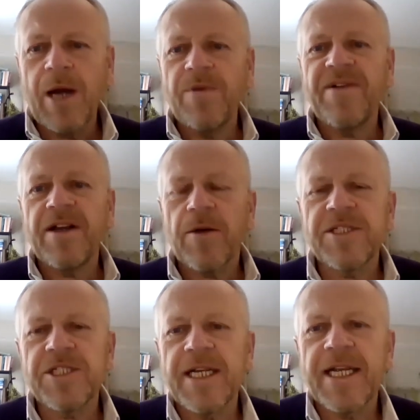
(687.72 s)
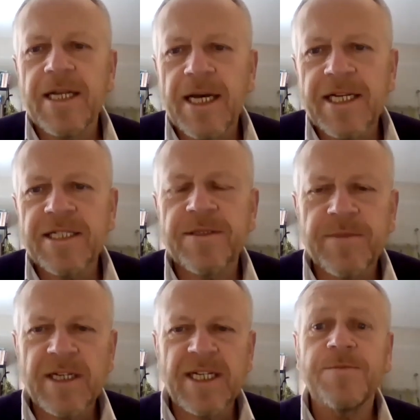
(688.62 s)
We've had a question in, and
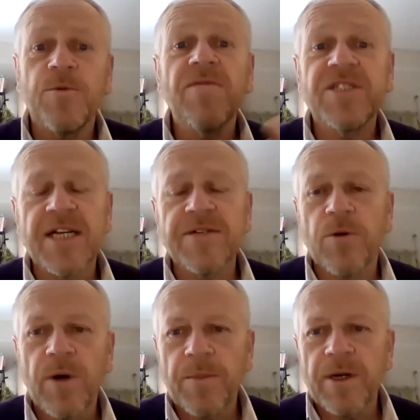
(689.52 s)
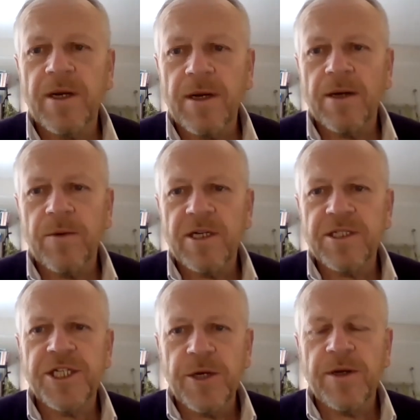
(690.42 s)
it's more of a general one, but I'm going to
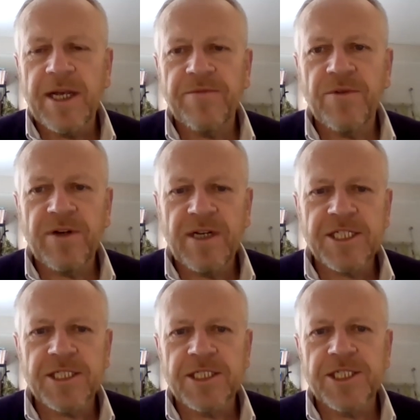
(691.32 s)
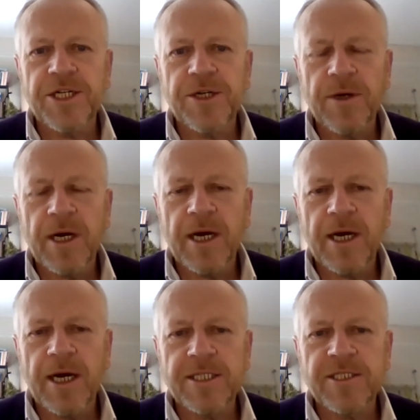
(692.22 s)
ask you in relation to
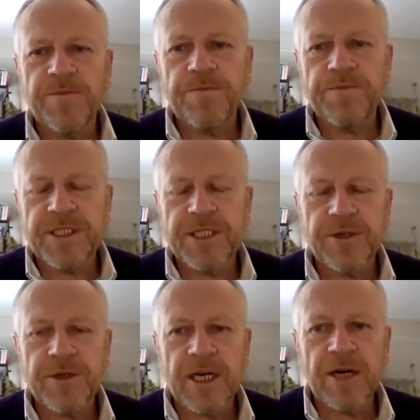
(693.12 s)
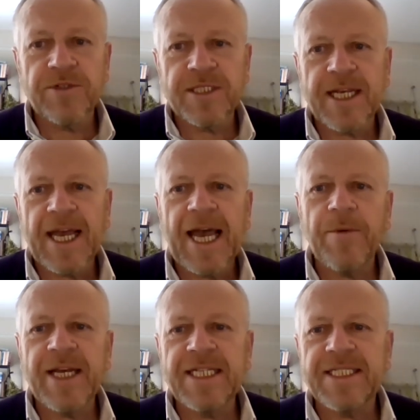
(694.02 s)
currency.
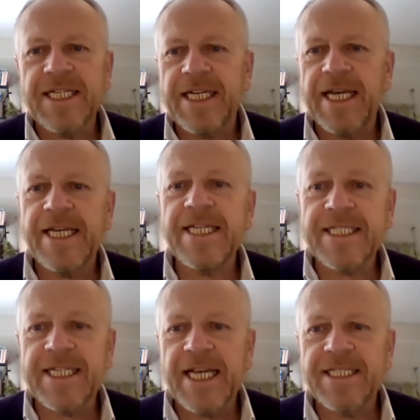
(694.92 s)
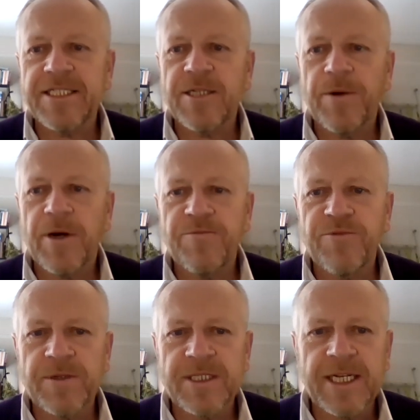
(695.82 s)
How easy is it to buy a
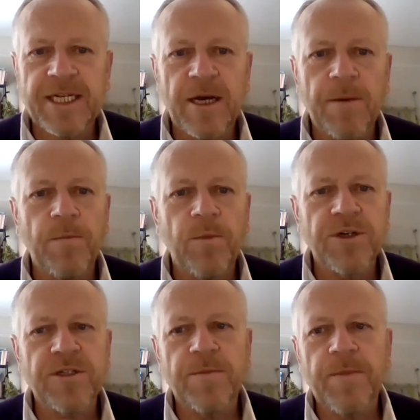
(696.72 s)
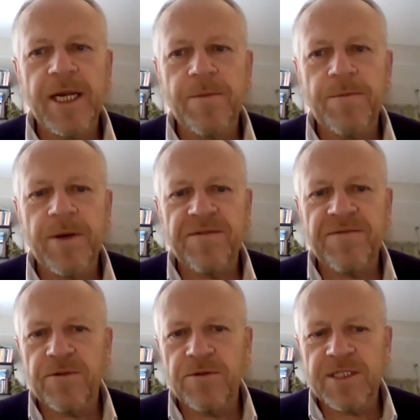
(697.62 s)
property, and what are the main
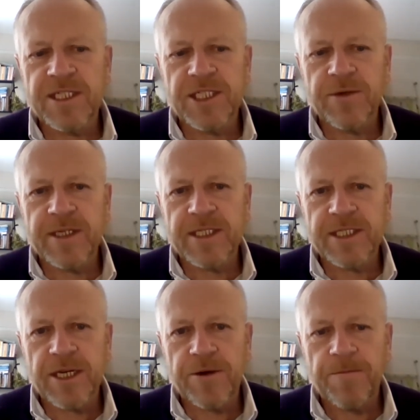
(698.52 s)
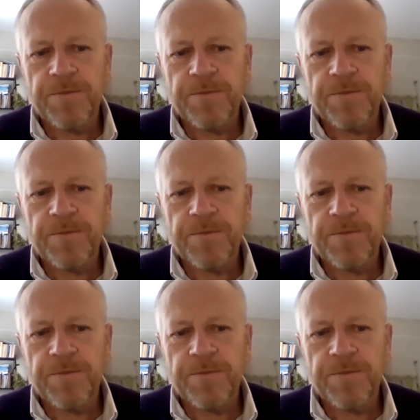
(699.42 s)
pitfalls in doing so?